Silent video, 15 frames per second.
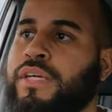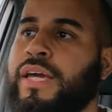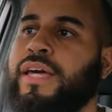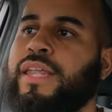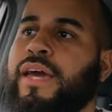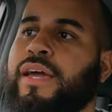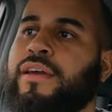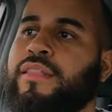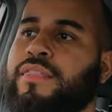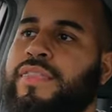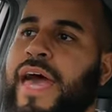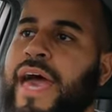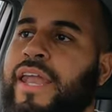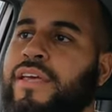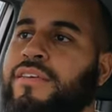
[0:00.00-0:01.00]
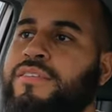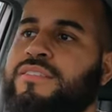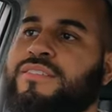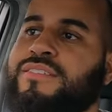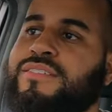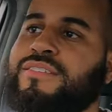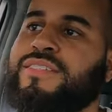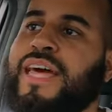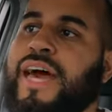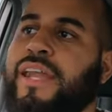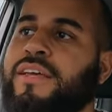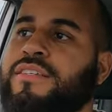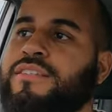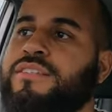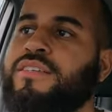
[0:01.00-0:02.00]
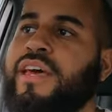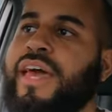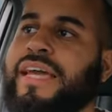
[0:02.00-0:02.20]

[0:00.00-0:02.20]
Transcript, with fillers: Yeah, like that is that is